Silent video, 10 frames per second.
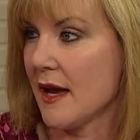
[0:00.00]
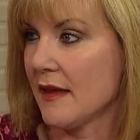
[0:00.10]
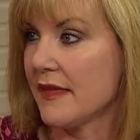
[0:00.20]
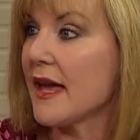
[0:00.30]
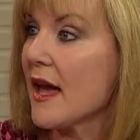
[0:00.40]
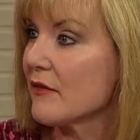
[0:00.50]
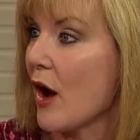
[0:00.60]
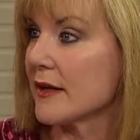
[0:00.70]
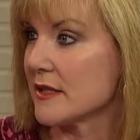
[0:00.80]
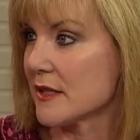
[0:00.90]
uh, they have
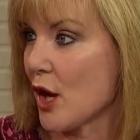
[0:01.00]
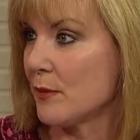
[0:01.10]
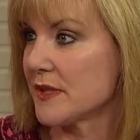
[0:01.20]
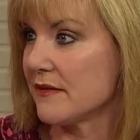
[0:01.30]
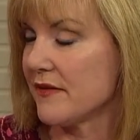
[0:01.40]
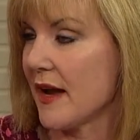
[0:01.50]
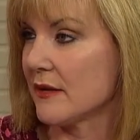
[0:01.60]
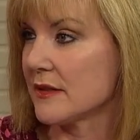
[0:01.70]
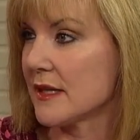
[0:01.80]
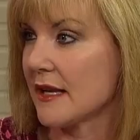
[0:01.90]
gotten scoped and
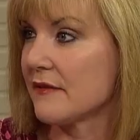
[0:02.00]
found it at